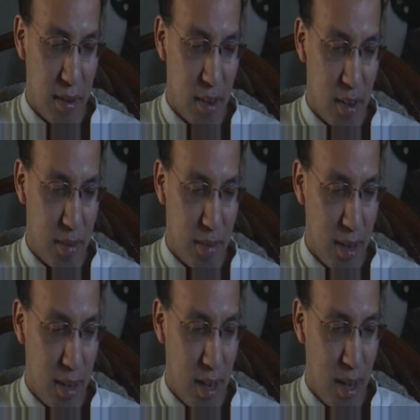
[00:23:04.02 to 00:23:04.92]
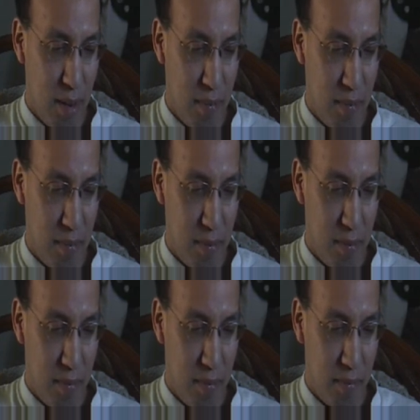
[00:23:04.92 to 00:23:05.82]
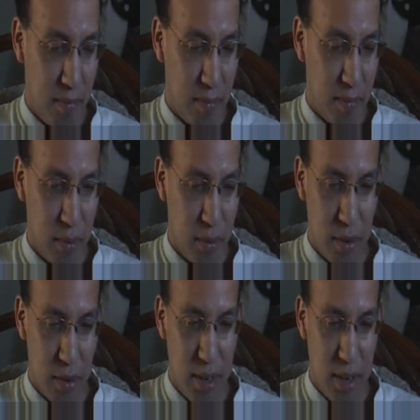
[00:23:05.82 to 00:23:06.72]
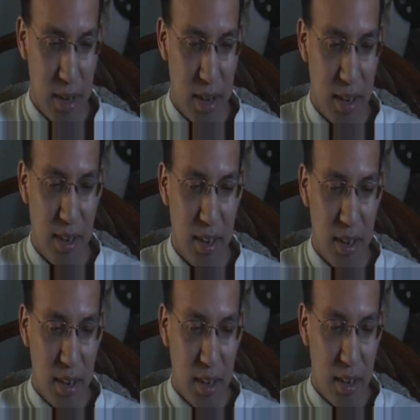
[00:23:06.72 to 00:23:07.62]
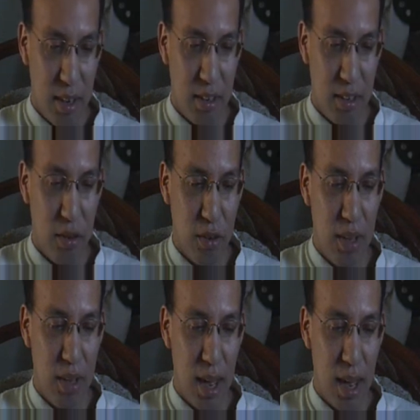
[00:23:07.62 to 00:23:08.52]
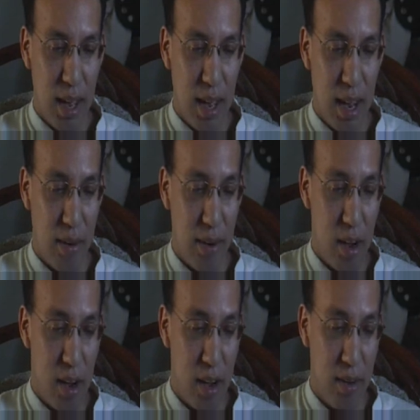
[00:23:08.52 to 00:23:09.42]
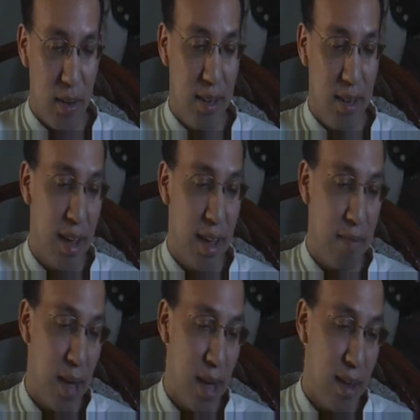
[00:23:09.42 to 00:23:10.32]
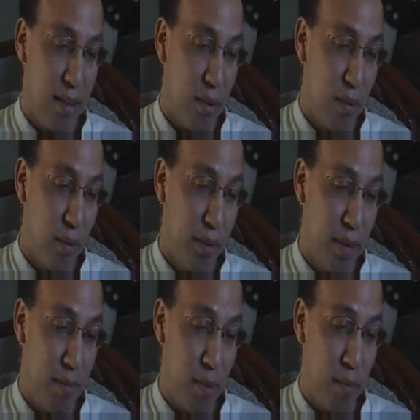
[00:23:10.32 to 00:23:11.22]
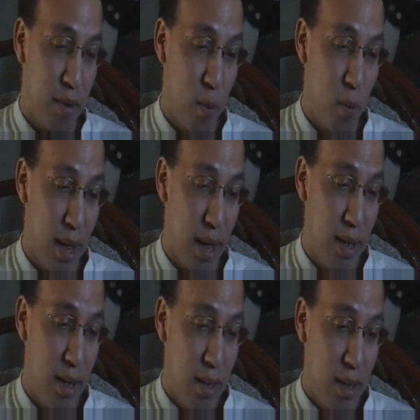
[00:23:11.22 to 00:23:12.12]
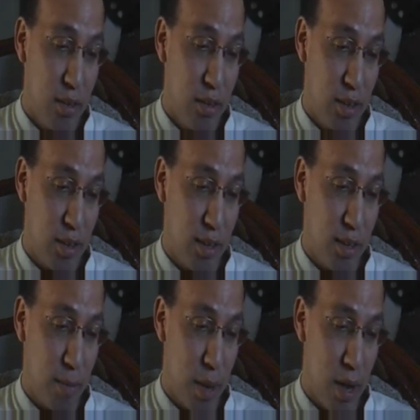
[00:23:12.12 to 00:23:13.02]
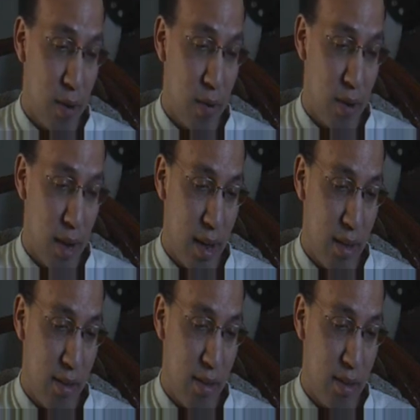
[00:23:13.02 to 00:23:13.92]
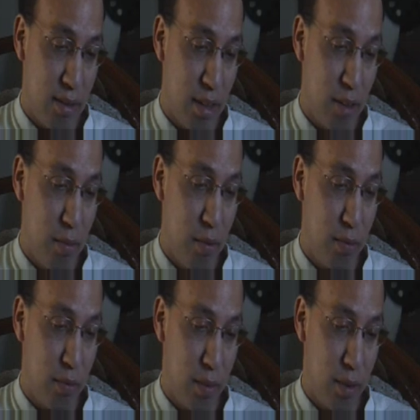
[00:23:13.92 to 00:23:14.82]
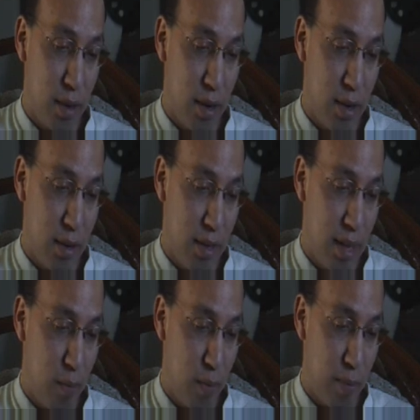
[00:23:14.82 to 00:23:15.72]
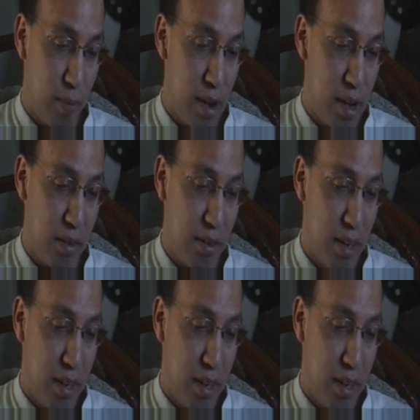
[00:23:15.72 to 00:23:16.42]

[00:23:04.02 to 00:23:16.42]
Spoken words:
Call My Name. A Starry Night. It's a New Day. Carry On. Rainy Day Man. Only a Memory Away. She's Got the Power, and the Sailor Moon theme reprise.